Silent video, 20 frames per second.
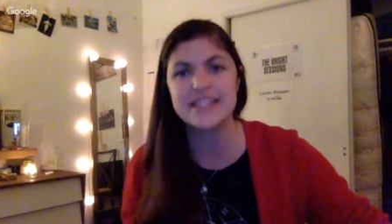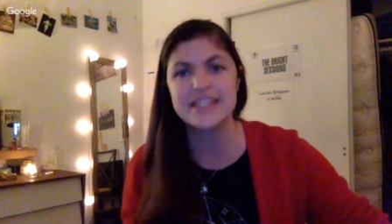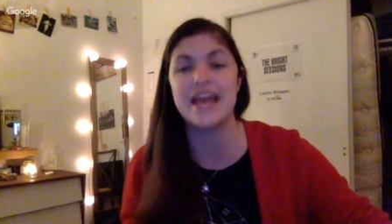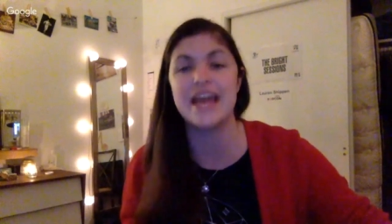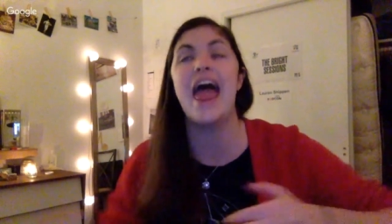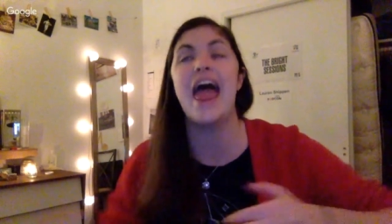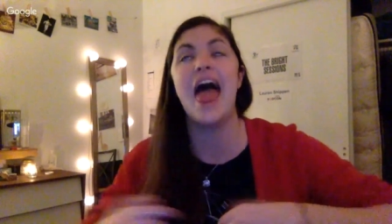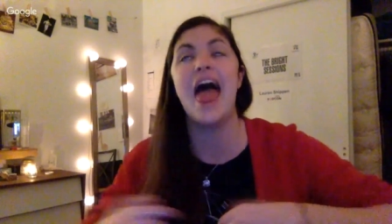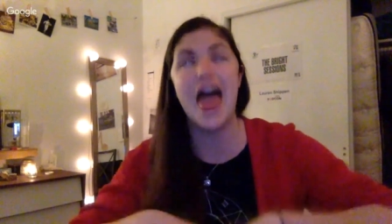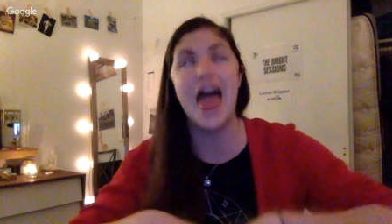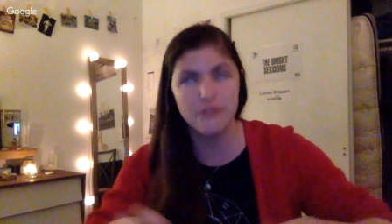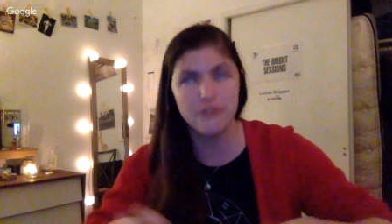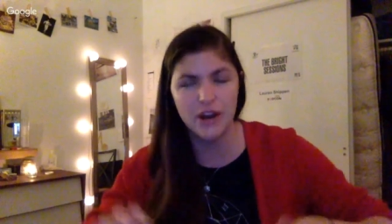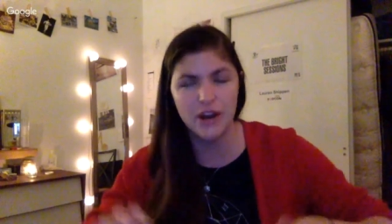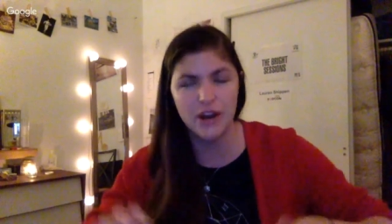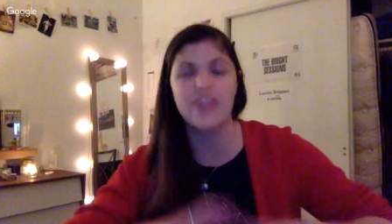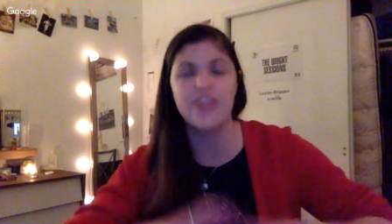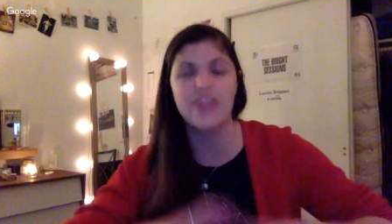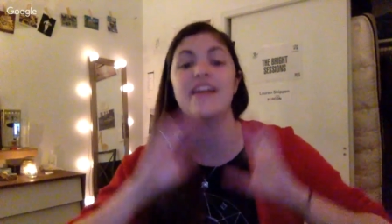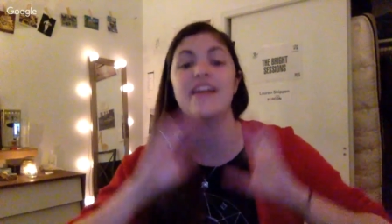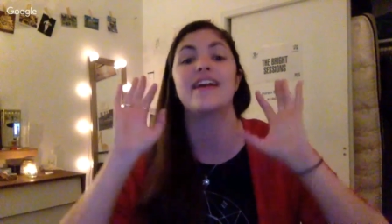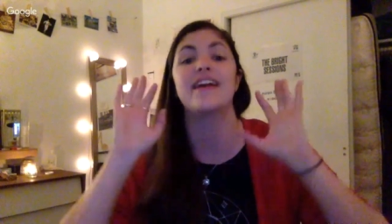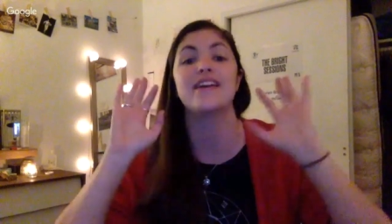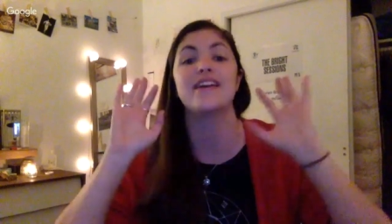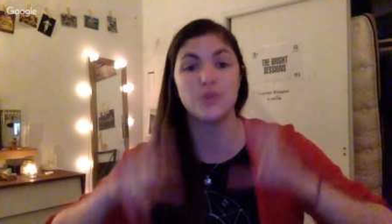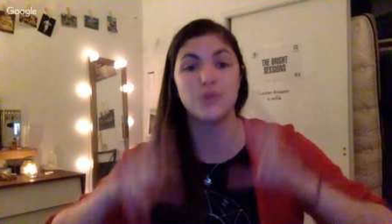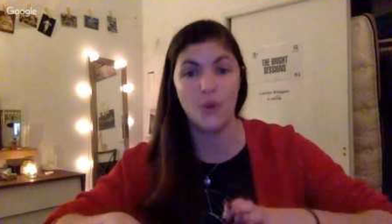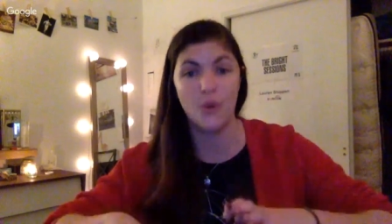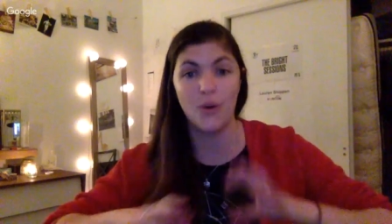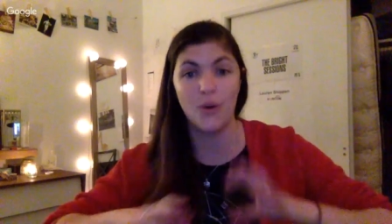and everything is
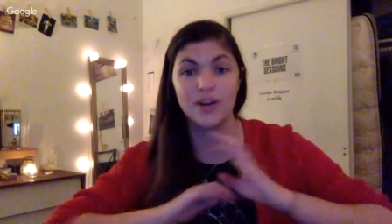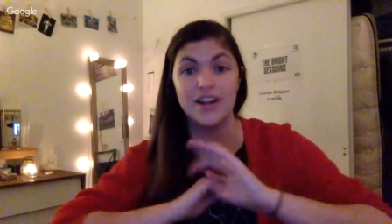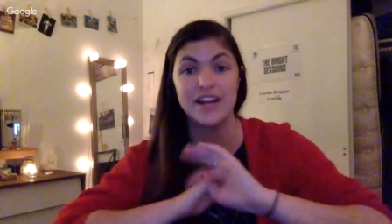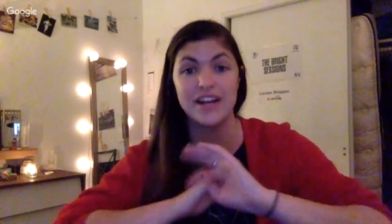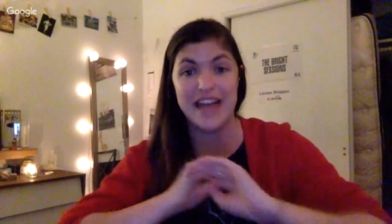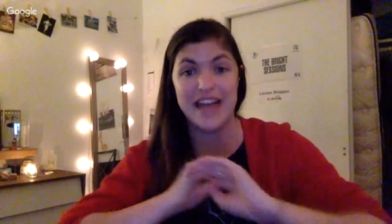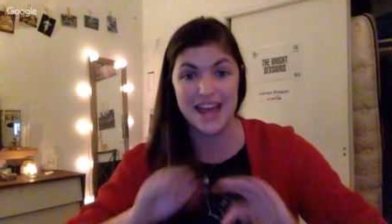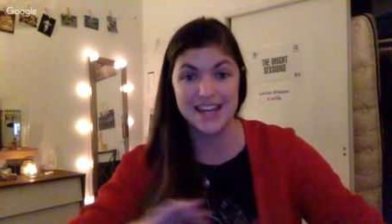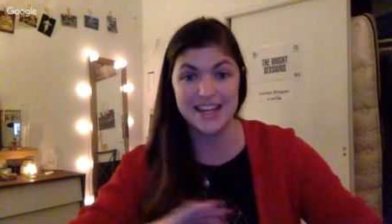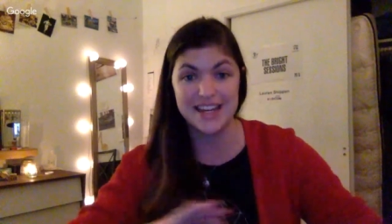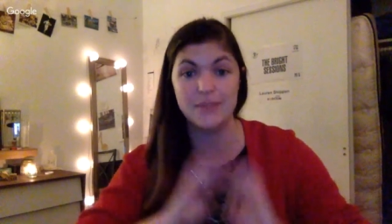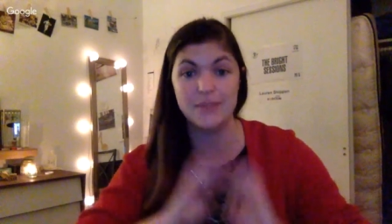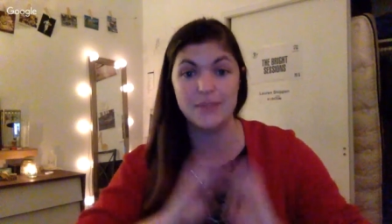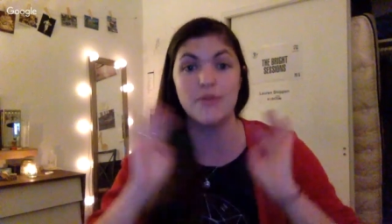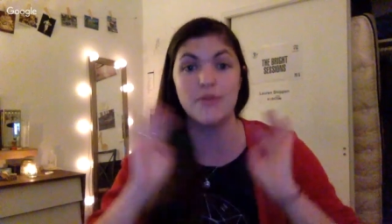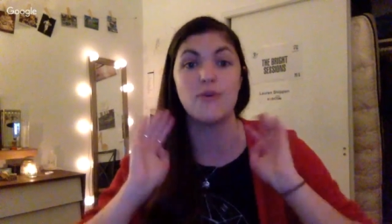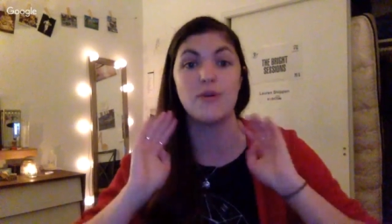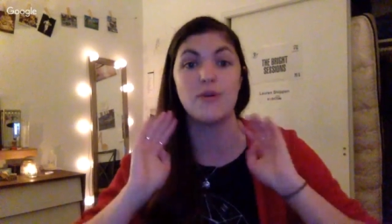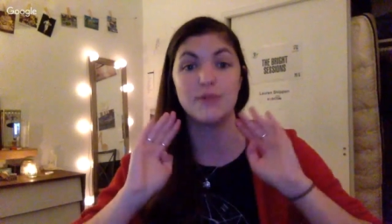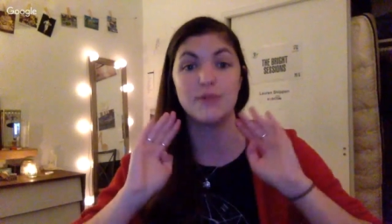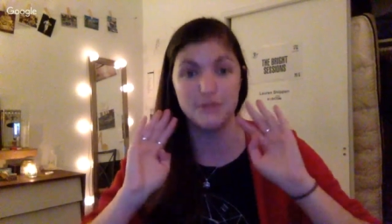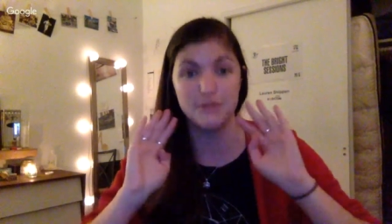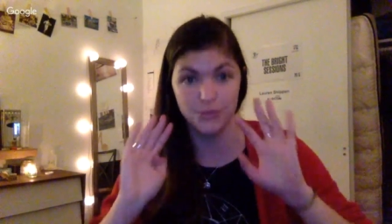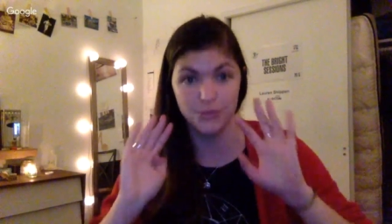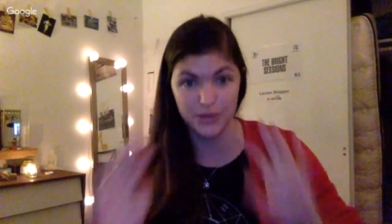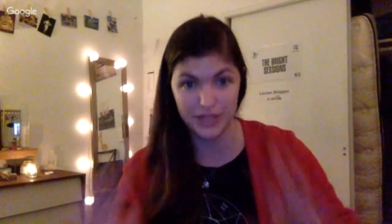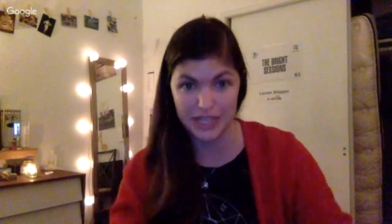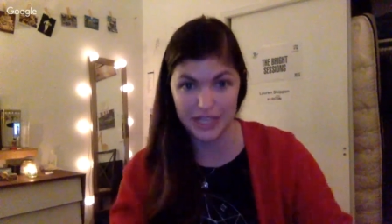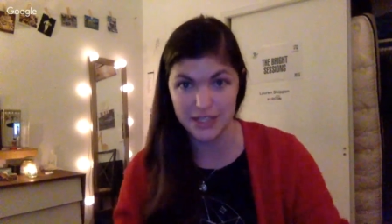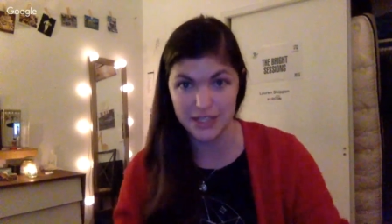recorded and edited before we even
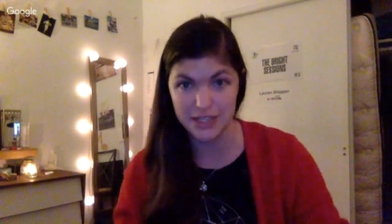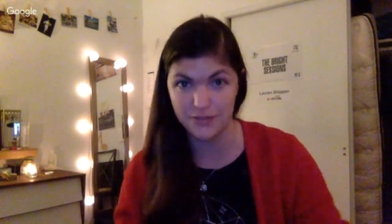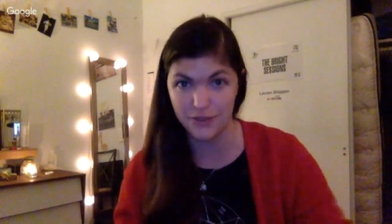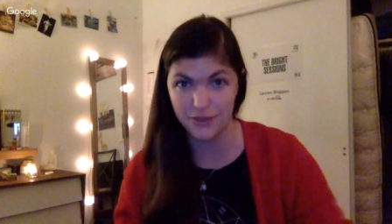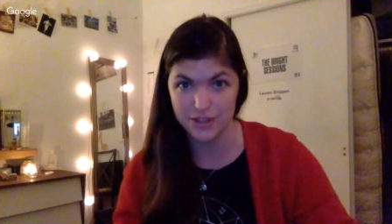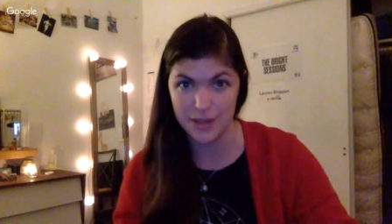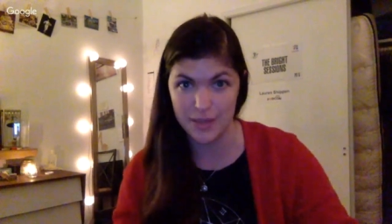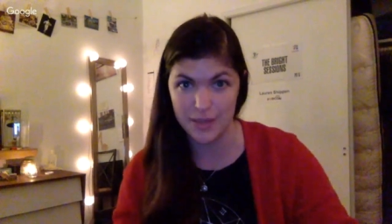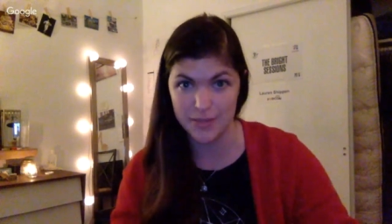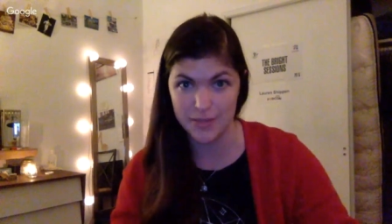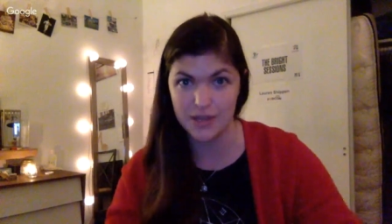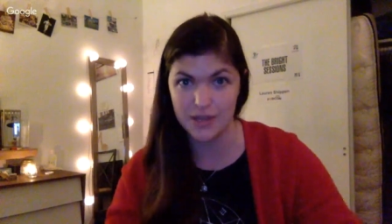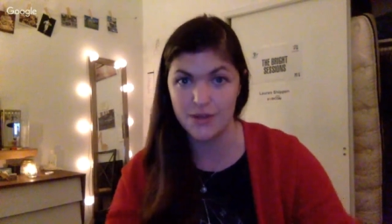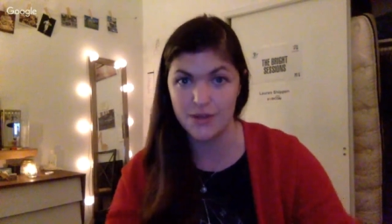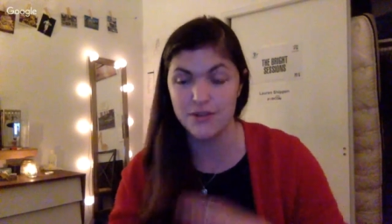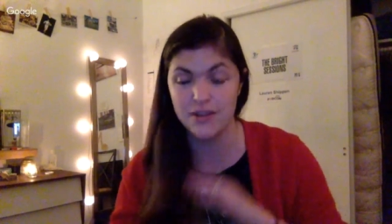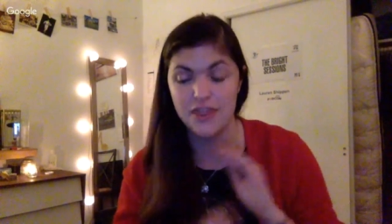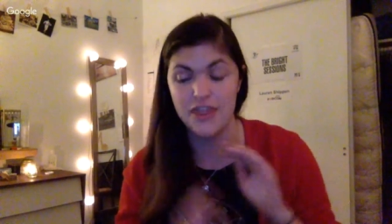release the first episode.